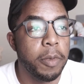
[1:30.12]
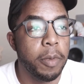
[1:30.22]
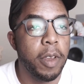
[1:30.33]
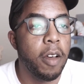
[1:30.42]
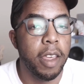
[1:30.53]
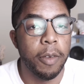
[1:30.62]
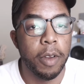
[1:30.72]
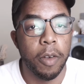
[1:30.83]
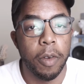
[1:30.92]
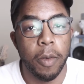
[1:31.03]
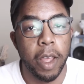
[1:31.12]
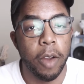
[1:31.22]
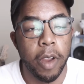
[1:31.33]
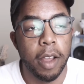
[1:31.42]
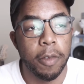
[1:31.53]
we all get what a
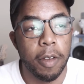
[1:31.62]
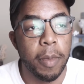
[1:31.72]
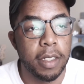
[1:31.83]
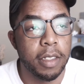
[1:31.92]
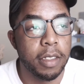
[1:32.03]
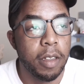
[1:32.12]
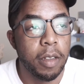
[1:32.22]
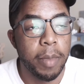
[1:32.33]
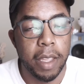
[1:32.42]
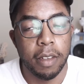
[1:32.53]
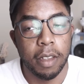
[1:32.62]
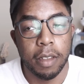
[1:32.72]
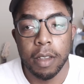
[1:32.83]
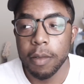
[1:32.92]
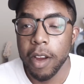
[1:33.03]
regular remix is, basically,
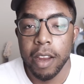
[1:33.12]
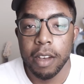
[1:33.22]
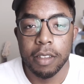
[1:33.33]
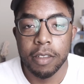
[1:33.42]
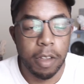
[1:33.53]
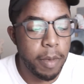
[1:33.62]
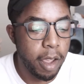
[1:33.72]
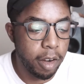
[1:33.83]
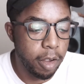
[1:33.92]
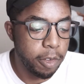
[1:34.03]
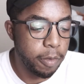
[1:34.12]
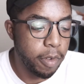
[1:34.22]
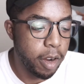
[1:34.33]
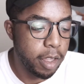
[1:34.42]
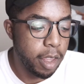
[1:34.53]
right? So I'm not gonna go too
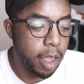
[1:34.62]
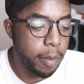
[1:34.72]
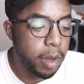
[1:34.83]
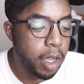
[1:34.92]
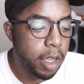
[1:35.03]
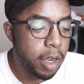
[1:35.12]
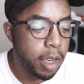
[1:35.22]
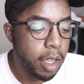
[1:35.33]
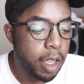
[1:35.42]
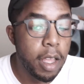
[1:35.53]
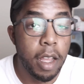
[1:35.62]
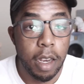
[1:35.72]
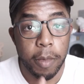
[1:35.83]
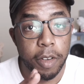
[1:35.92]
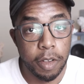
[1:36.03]
far into that. But
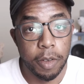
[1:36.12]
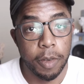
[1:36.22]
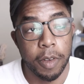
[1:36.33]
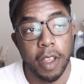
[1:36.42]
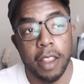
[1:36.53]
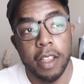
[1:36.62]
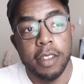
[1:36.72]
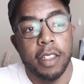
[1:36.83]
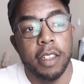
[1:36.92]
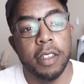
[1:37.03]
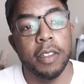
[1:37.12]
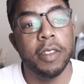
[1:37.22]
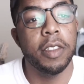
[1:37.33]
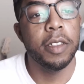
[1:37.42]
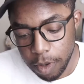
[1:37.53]
number 2, and this
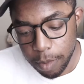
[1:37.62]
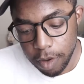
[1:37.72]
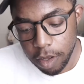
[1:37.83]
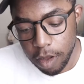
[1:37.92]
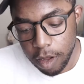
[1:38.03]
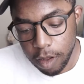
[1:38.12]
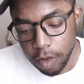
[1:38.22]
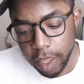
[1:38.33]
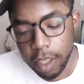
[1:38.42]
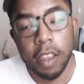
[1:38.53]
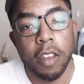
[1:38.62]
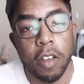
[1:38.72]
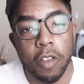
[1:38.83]
is what I'm gonna call like your